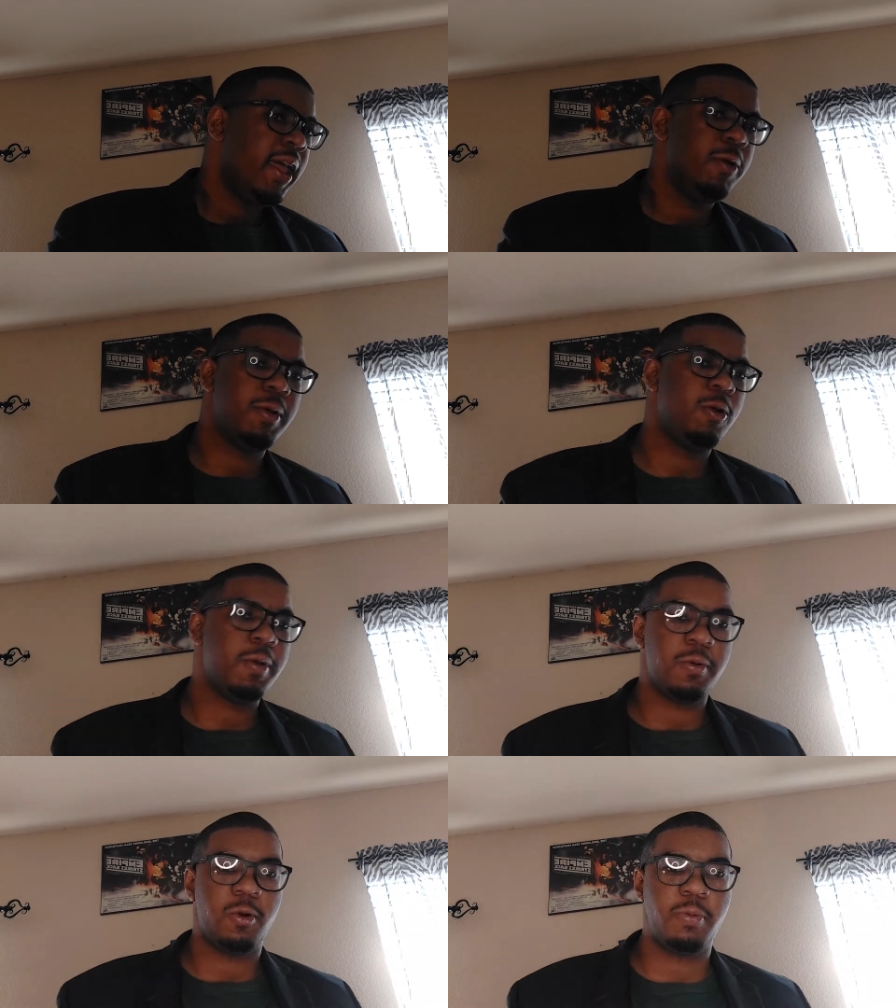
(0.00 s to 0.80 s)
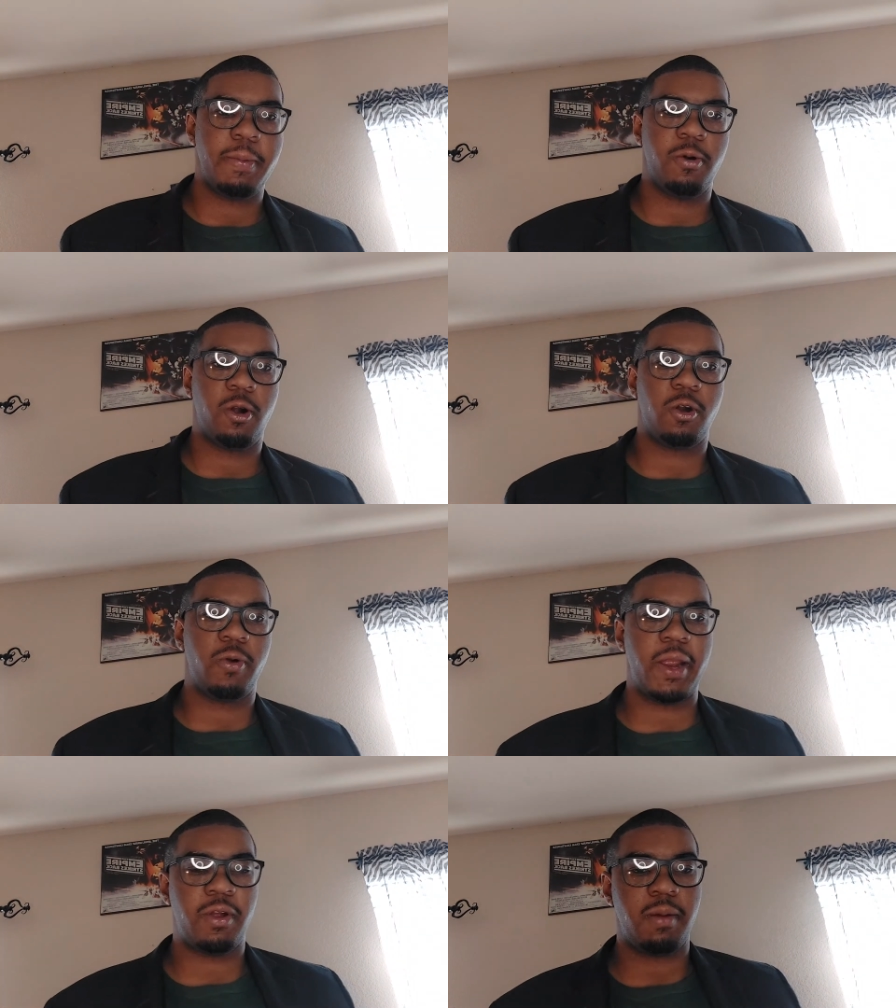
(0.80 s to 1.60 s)
who, who, who people are
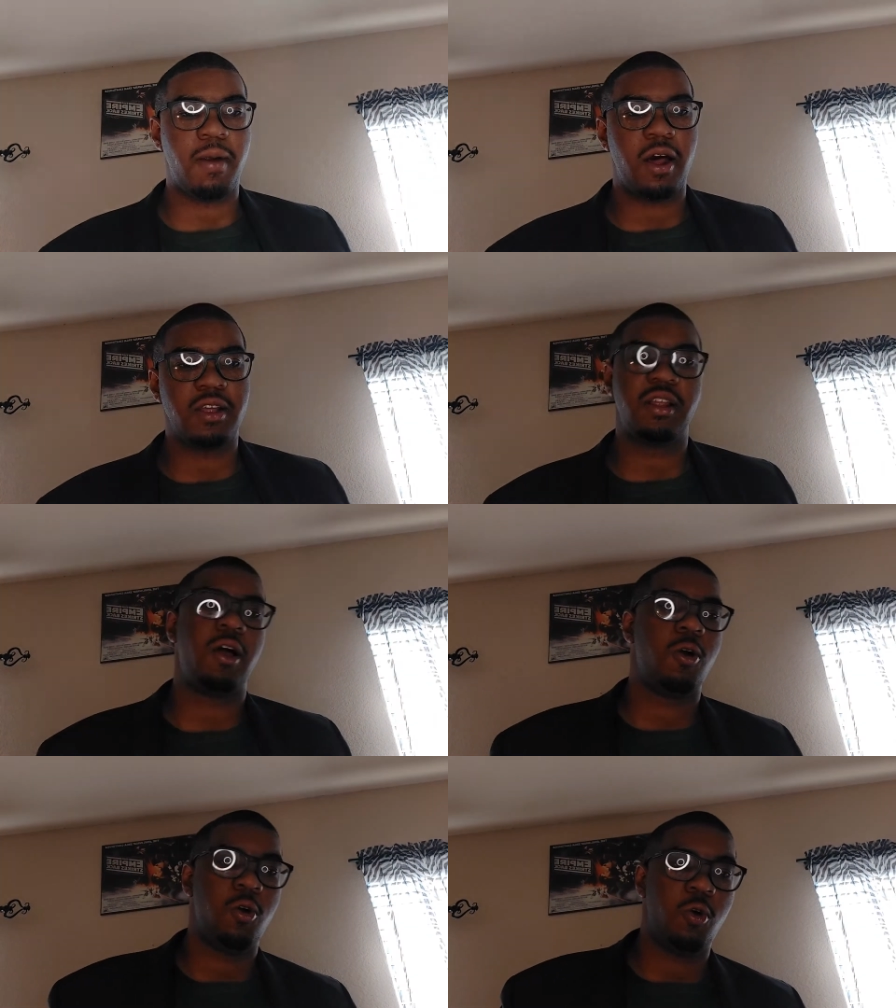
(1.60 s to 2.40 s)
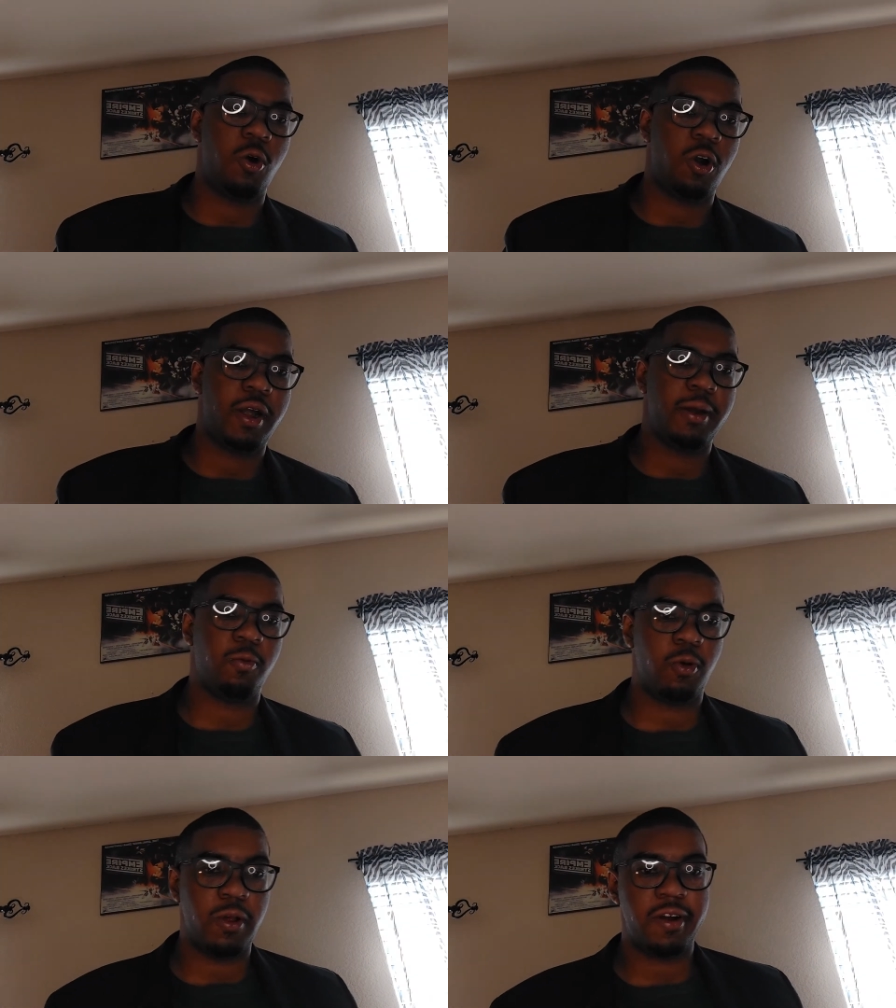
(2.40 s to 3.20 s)
agreeing with Kamala, who aren't,
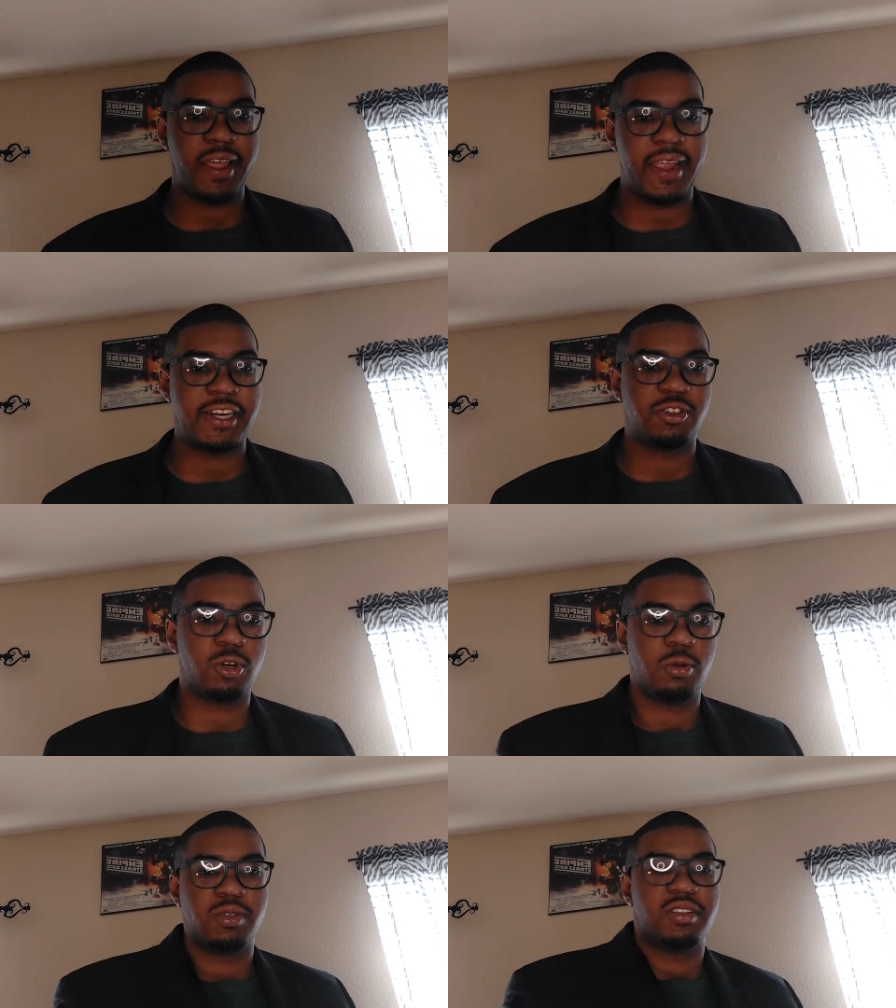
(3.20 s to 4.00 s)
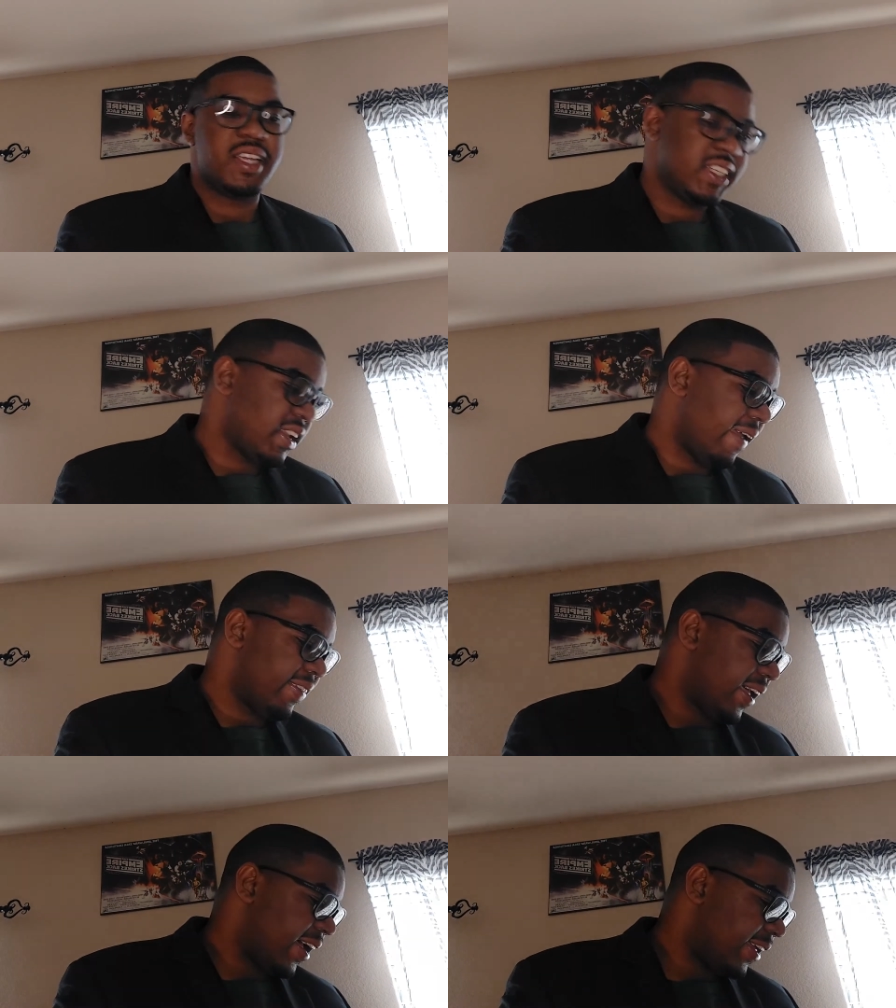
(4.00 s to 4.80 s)
what are the age groups and things
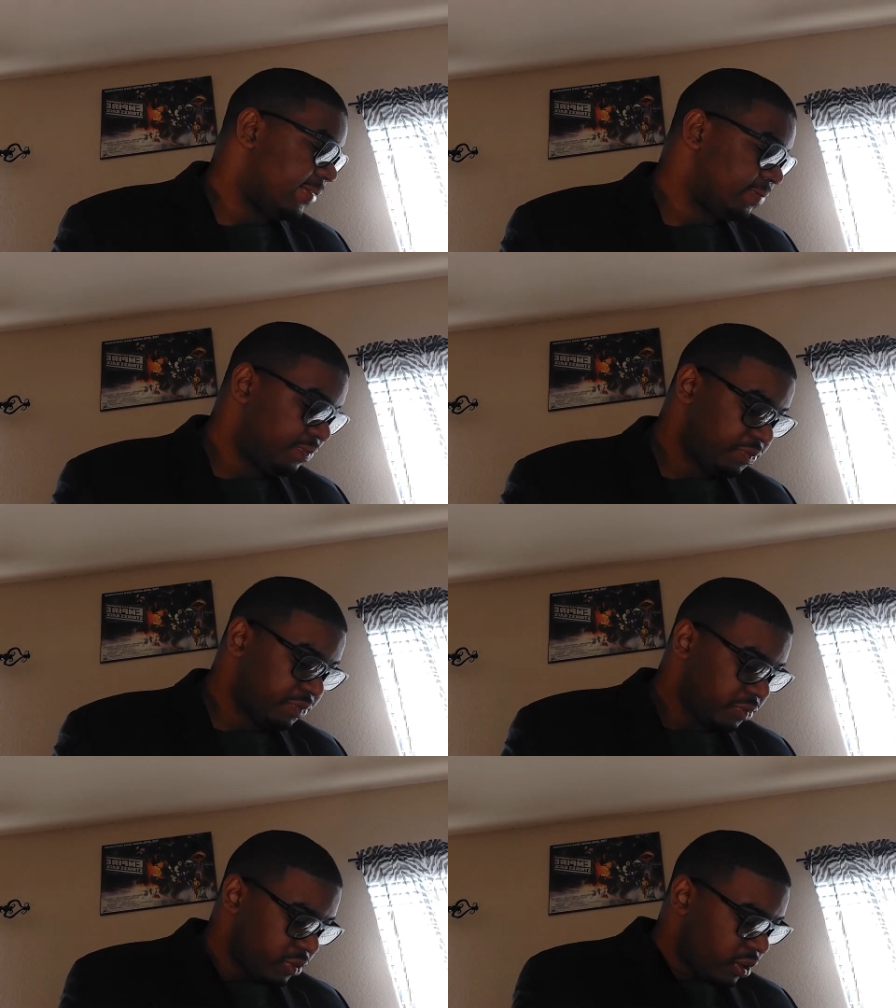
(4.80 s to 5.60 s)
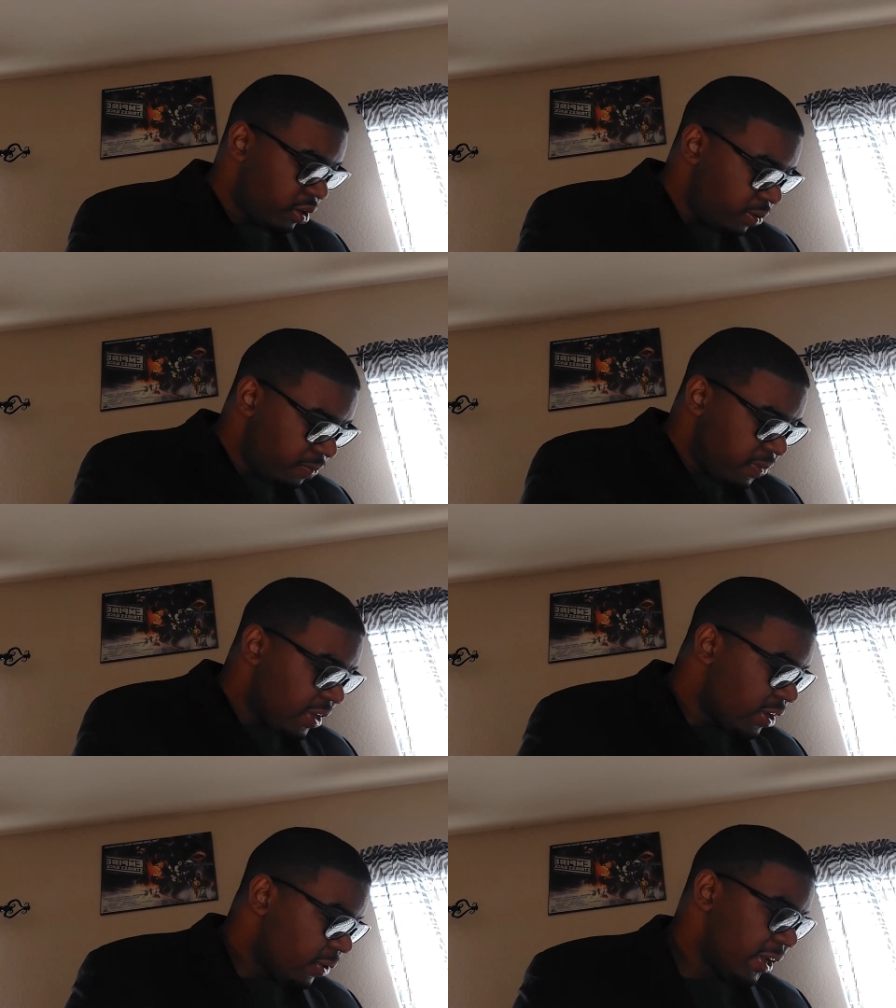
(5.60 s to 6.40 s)
like that. They
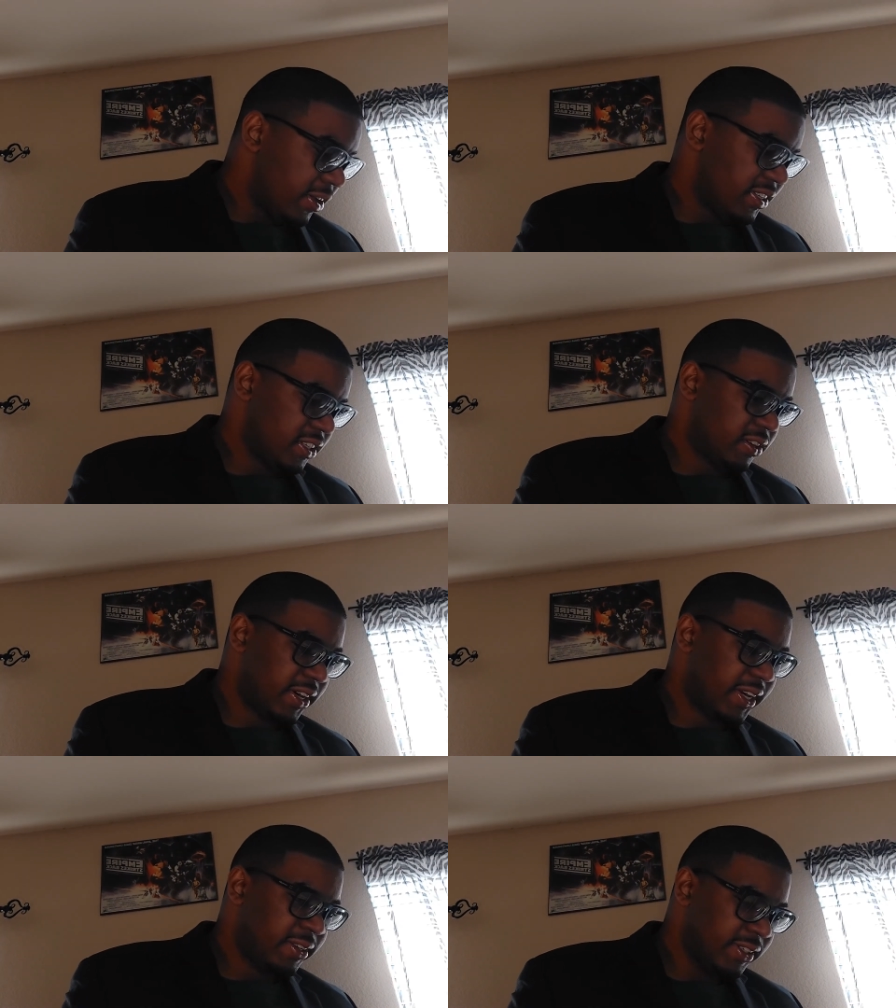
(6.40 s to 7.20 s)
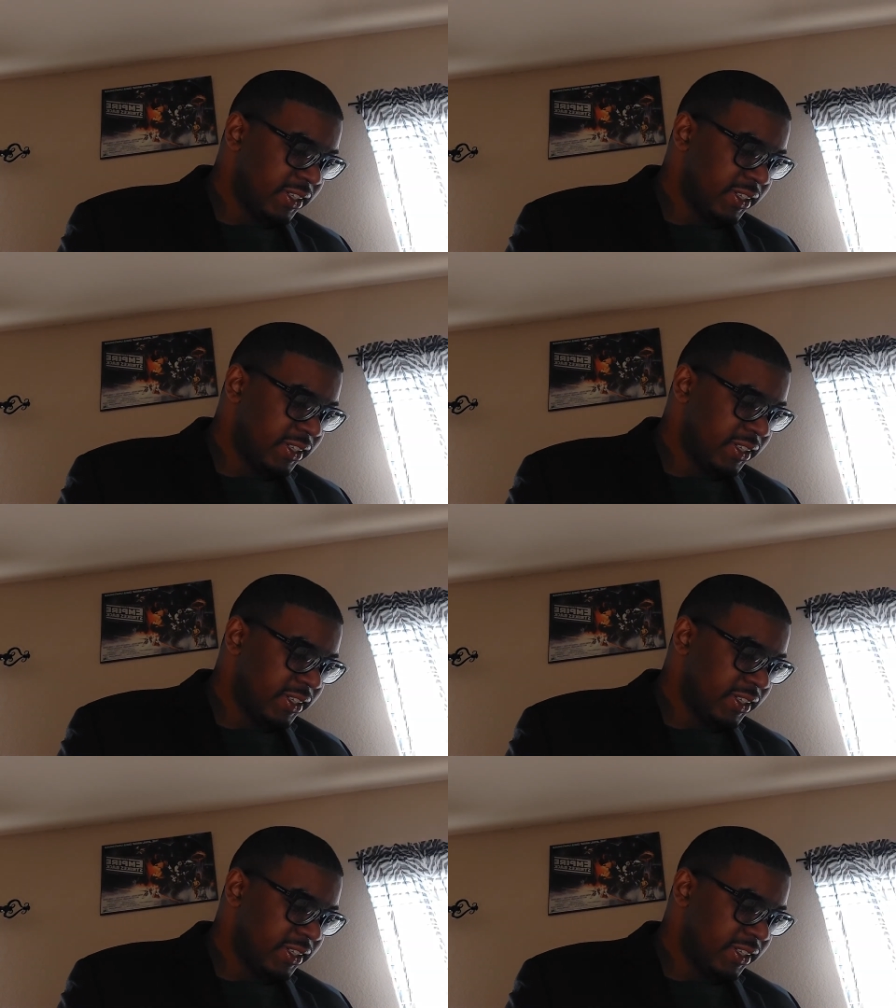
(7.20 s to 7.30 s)
agree or disagree.